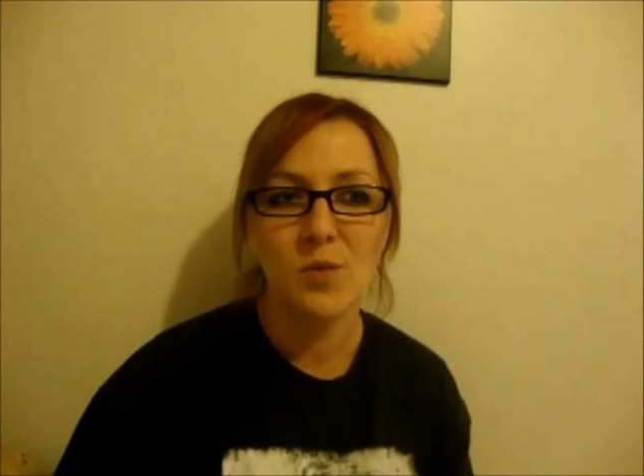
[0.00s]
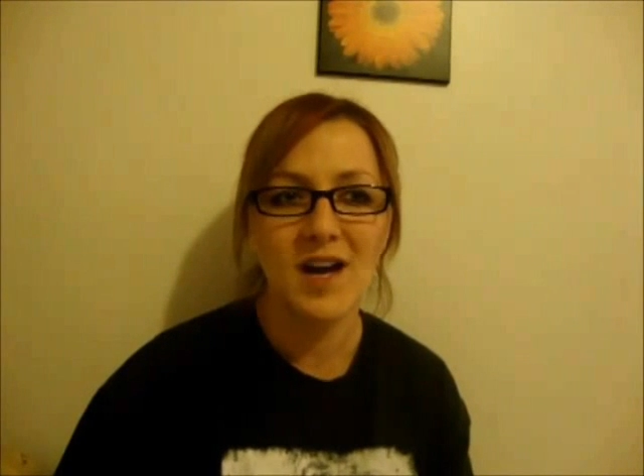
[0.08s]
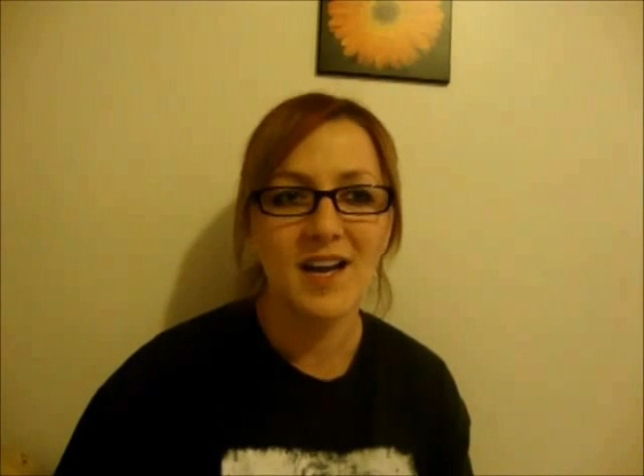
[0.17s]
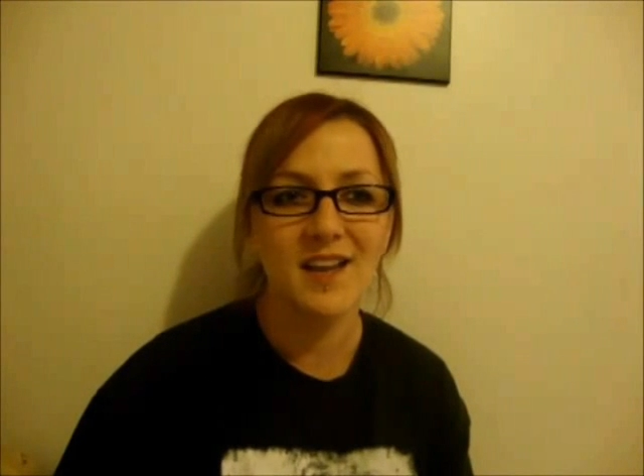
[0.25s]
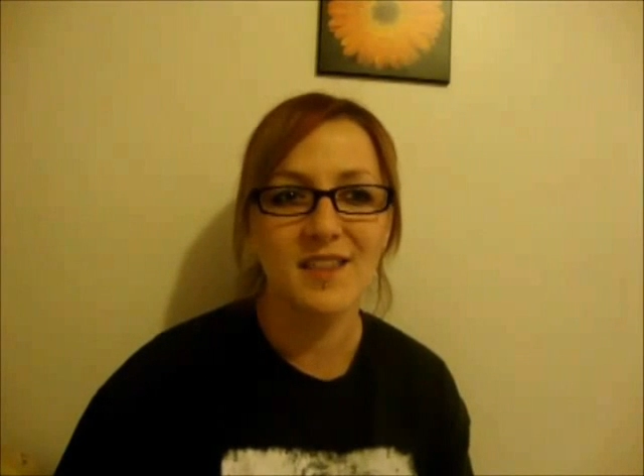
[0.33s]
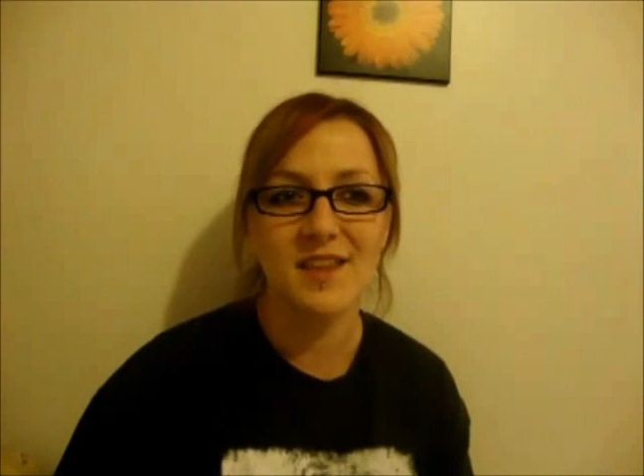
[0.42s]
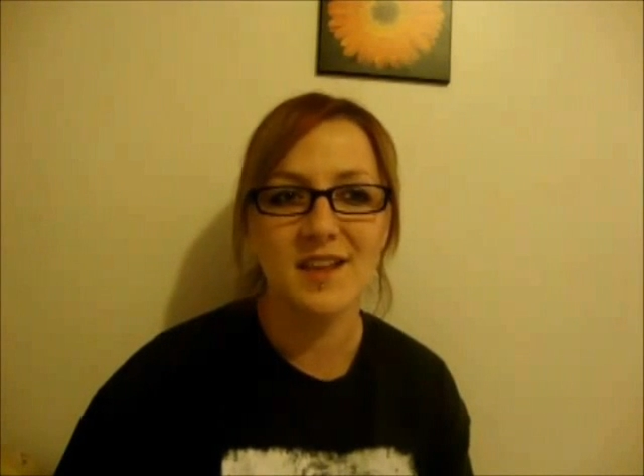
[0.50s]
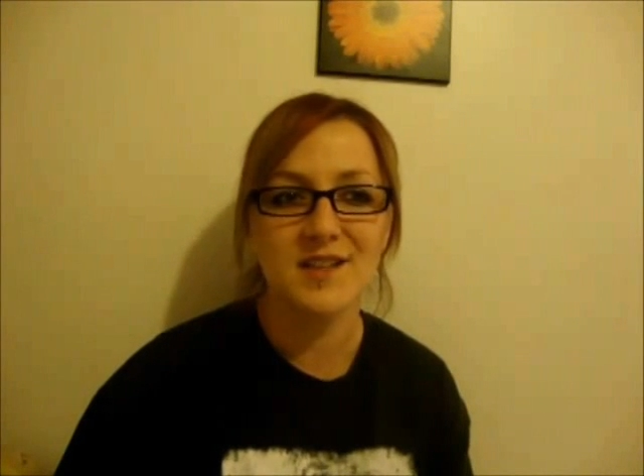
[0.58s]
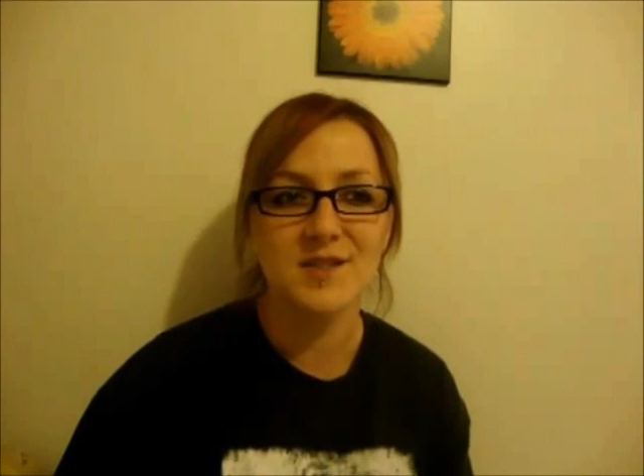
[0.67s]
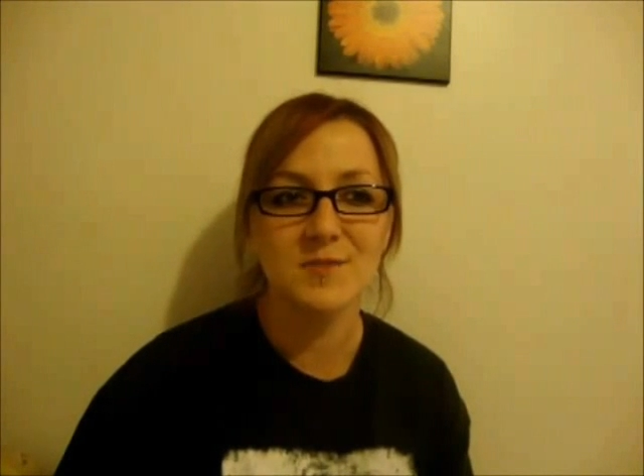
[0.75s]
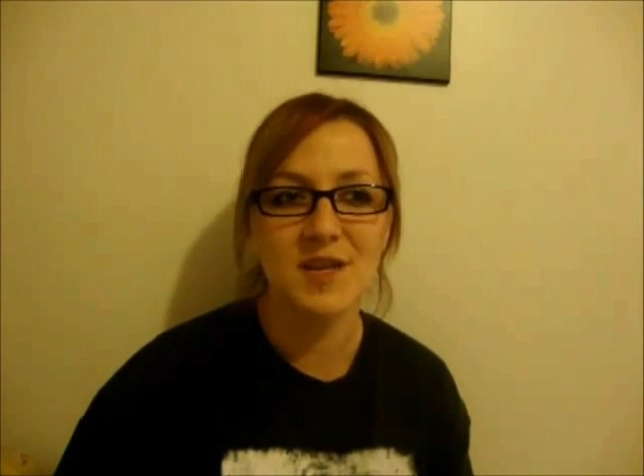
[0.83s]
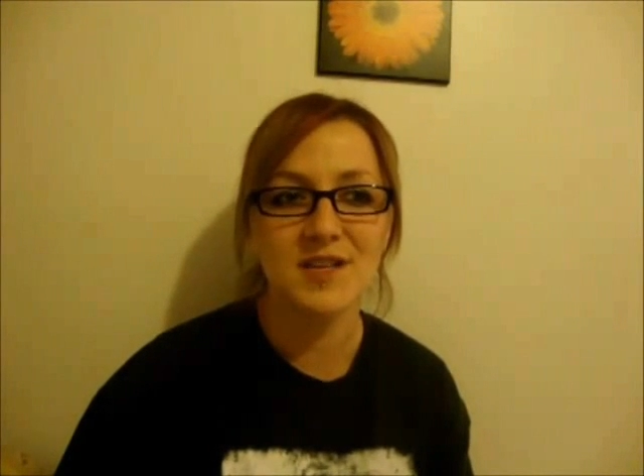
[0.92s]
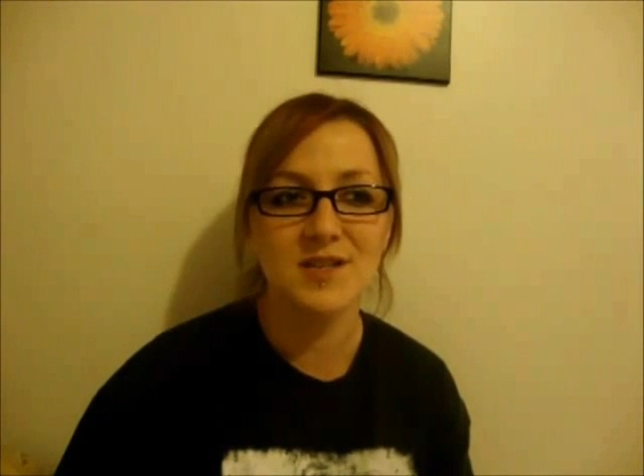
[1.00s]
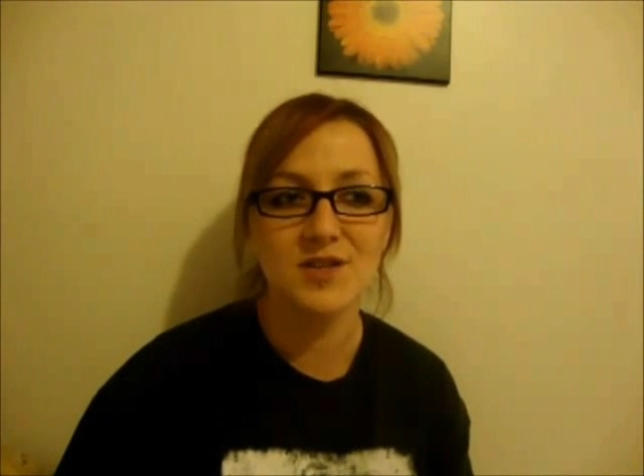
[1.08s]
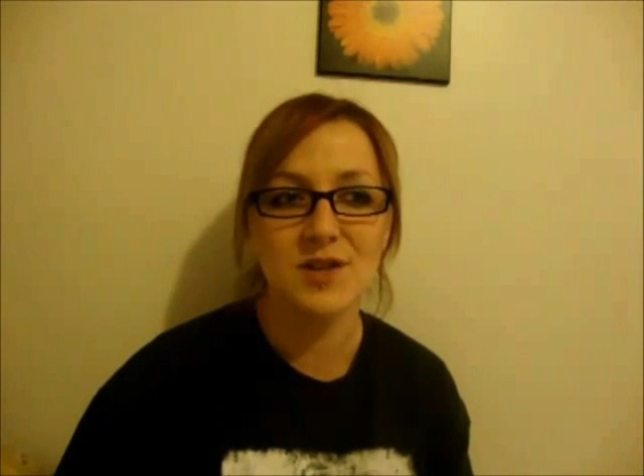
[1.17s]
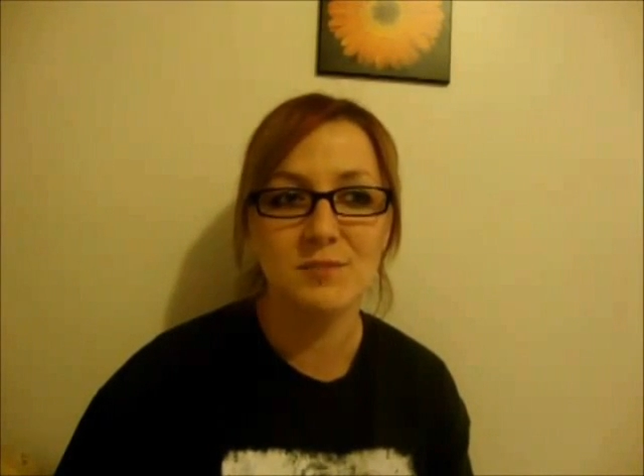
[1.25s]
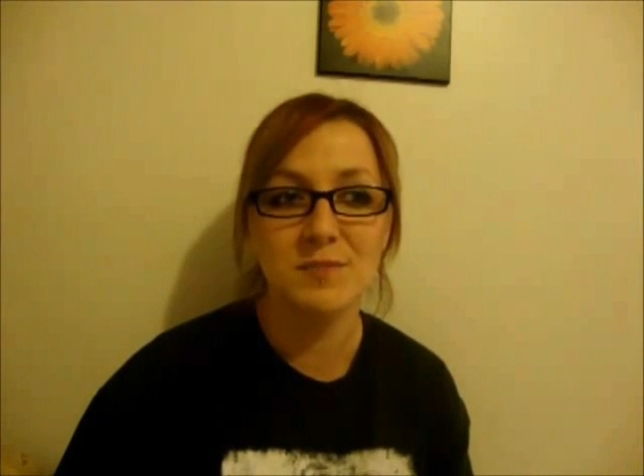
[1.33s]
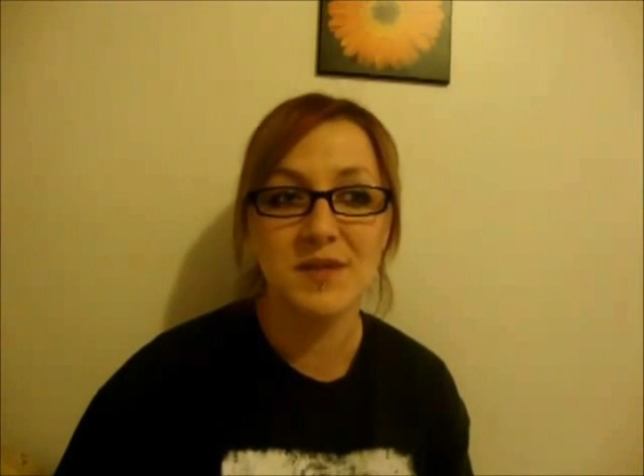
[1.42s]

why atheists make such a